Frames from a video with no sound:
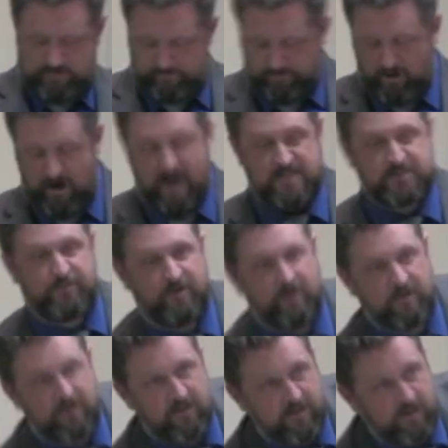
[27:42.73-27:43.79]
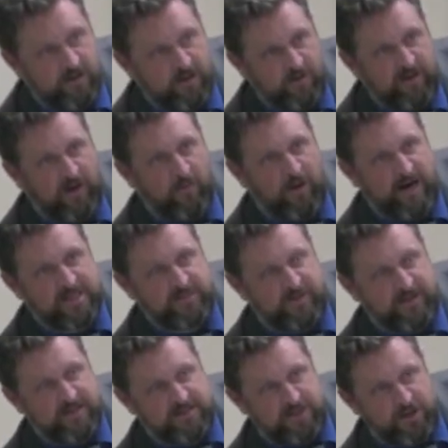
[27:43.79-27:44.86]
prosper, you know, in that way is
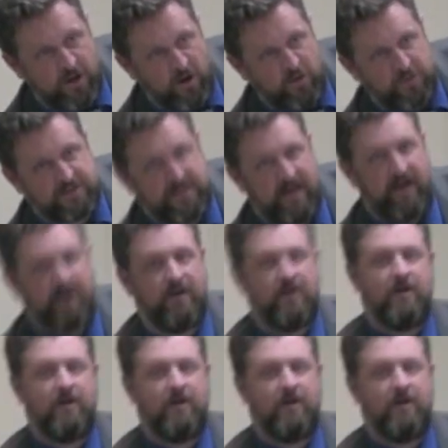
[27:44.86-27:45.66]
because he knows that